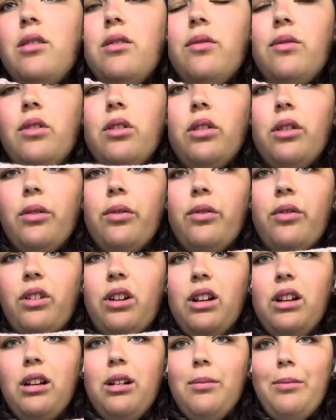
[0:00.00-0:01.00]
for the
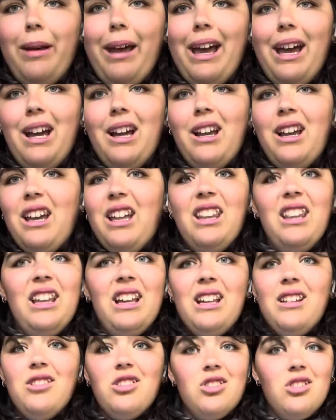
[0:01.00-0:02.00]
front and back, and
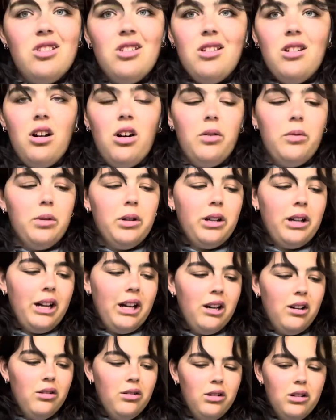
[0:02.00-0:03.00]
that just did not work
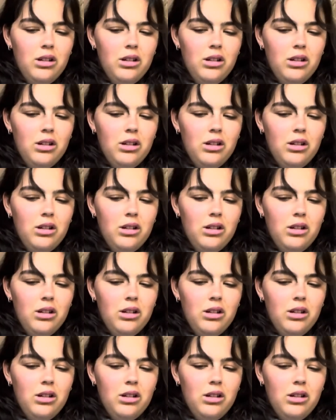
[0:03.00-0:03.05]
out.